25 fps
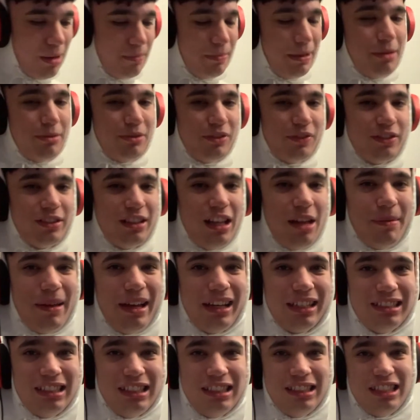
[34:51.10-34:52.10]
peeps with
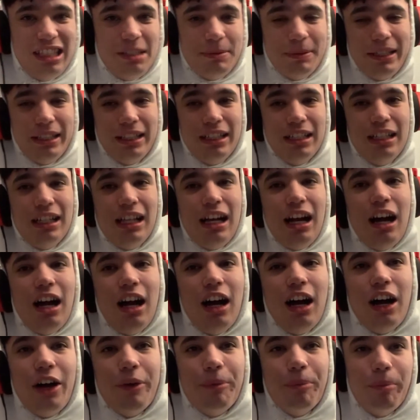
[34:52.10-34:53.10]
Climax in the cinema.
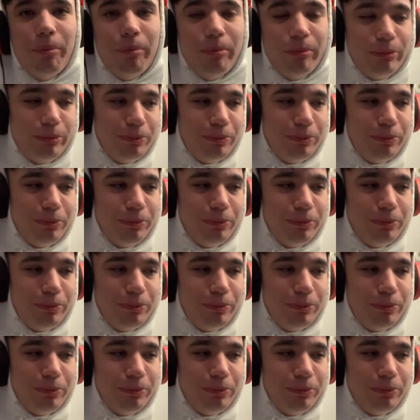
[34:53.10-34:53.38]
But